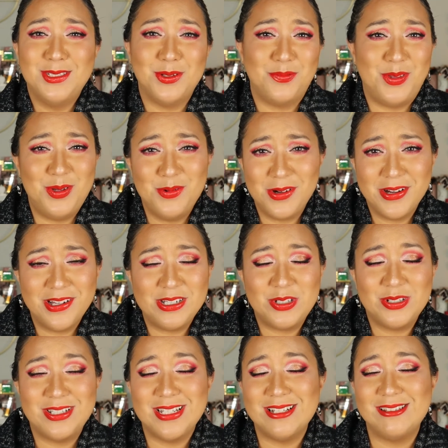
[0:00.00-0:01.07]
So if you are
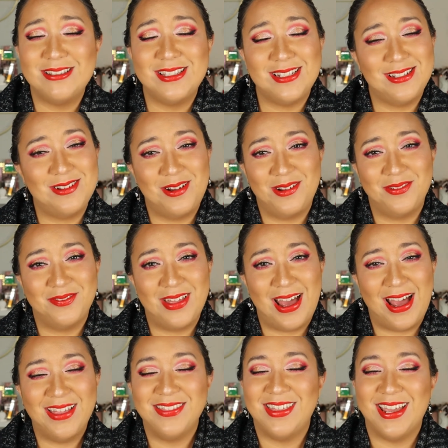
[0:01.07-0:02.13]
interested in seeing all of
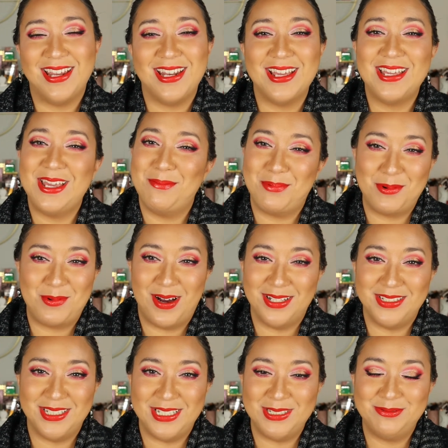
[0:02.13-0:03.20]
that, then keep on
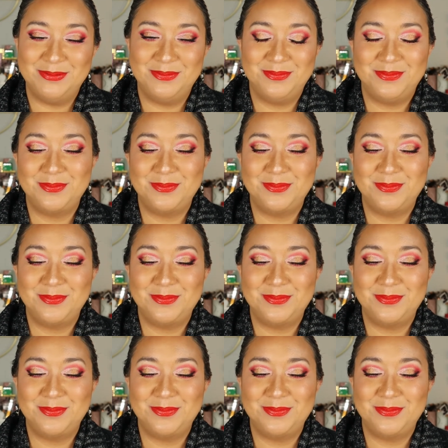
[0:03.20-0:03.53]
watching.